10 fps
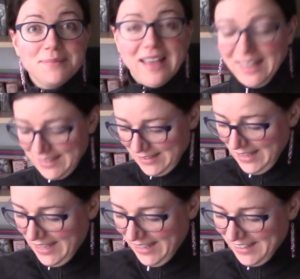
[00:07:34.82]
back.
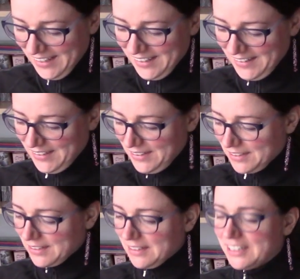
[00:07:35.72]
I'm
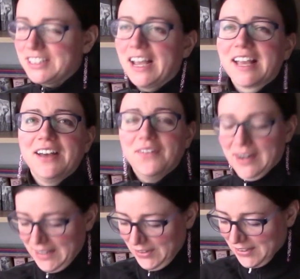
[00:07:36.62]
gonna check out what
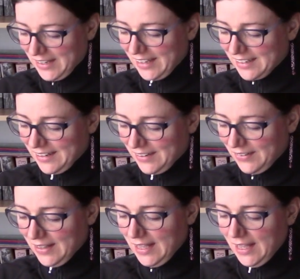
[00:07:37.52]
I look like now.
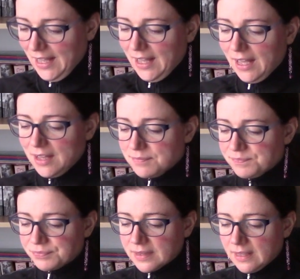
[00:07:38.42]

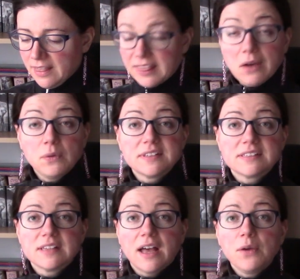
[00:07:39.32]

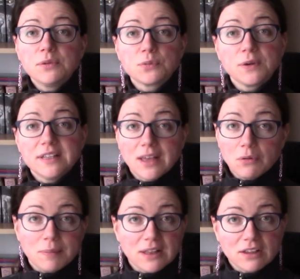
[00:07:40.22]
I was worried that
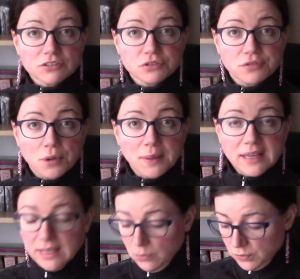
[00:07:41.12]
would be
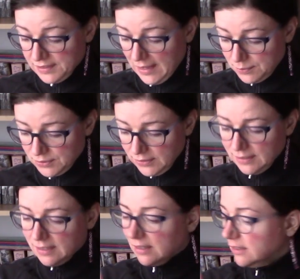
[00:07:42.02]
claustrophobic. It was absolutely
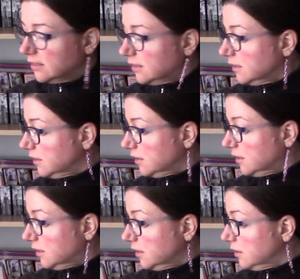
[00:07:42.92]
not.
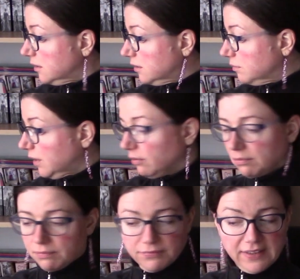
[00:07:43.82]
My
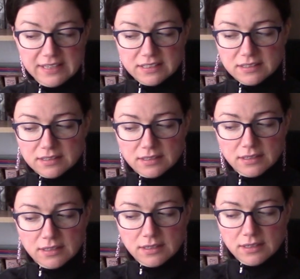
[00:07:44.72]
face
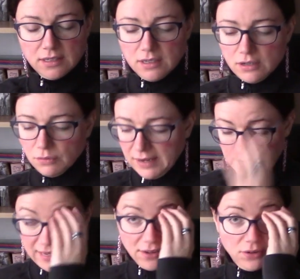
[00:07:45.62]
right
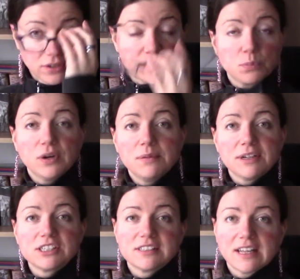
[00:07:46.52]
now looks pretty
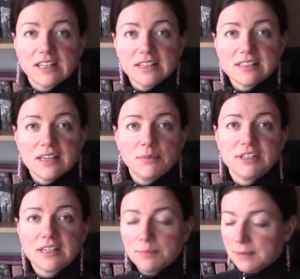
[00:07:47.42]
much exactly the same. I'll
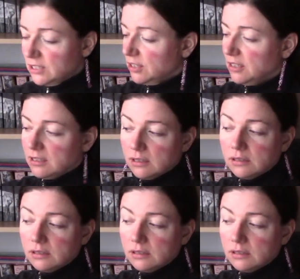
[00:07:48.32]
take a picture.